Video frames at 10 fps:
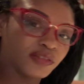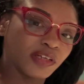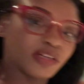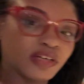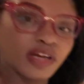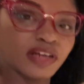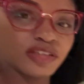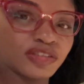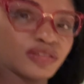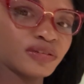so I can kind of
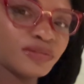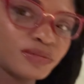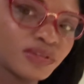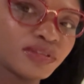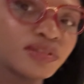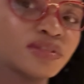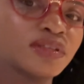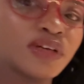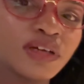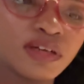show you this is
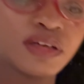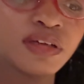the